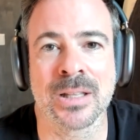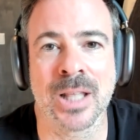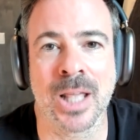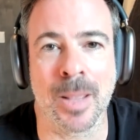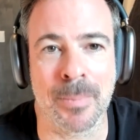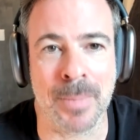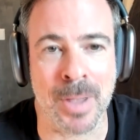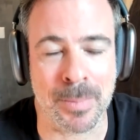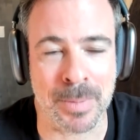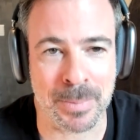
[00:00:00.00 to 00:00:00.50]

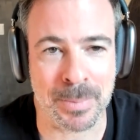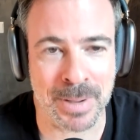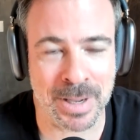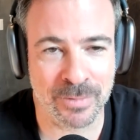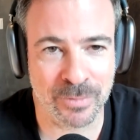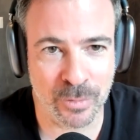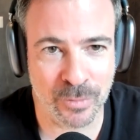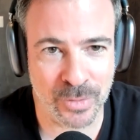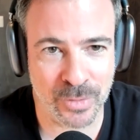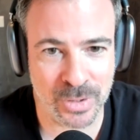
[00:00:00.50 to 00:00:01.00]
it may be
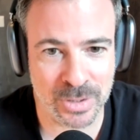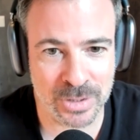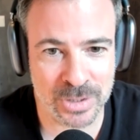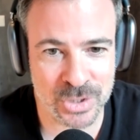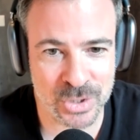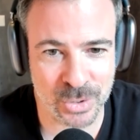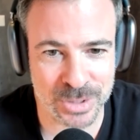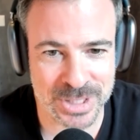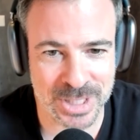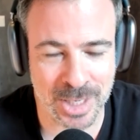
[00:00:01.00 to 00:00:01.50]
painful for you in the
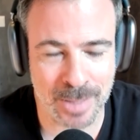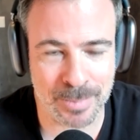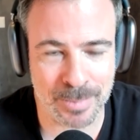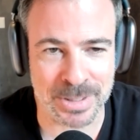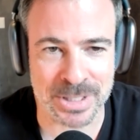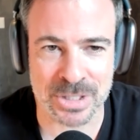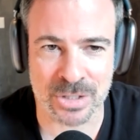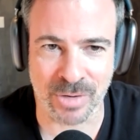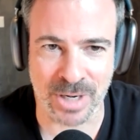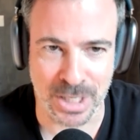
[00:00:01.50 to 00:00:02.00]
short term.
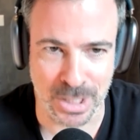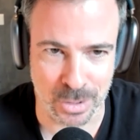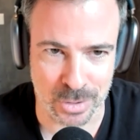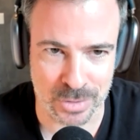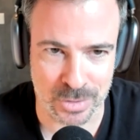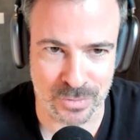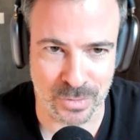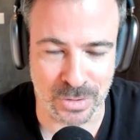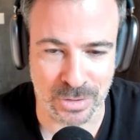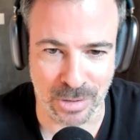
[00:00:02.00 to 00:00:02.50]
It's great
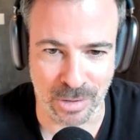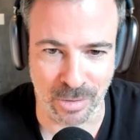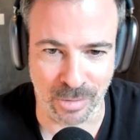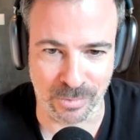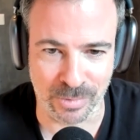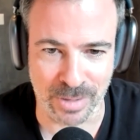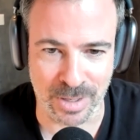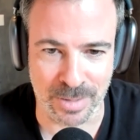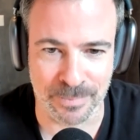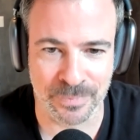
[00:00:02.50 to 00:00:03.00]
news for you in the
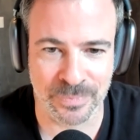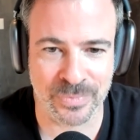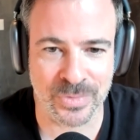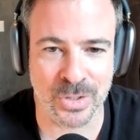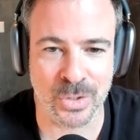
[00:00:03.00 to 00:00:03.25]
long run.